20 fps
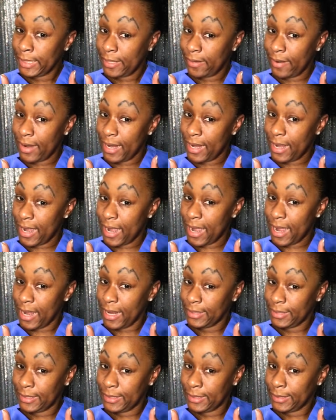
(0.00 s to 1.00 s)
All right,
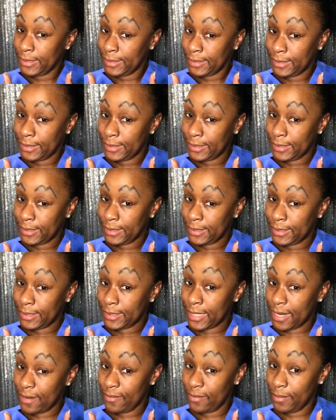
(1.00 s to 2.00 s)
guys, it's
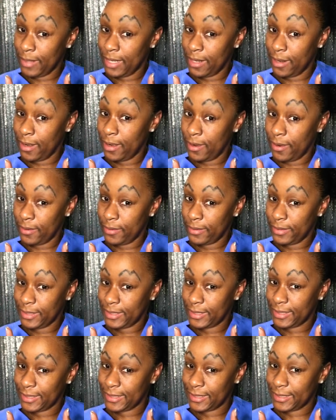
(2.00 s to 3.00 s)
time for me to go.
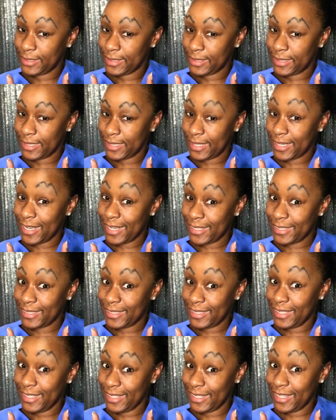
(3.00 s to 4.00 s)
I'll
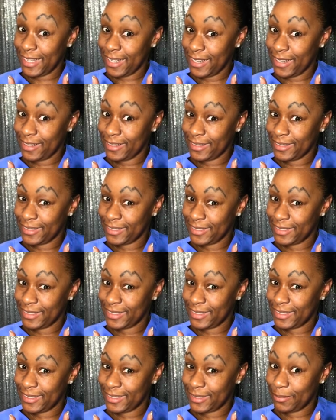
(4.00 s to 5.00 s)
see you later.
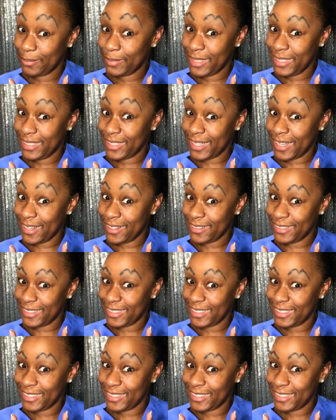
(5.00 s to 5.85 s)
Peace out.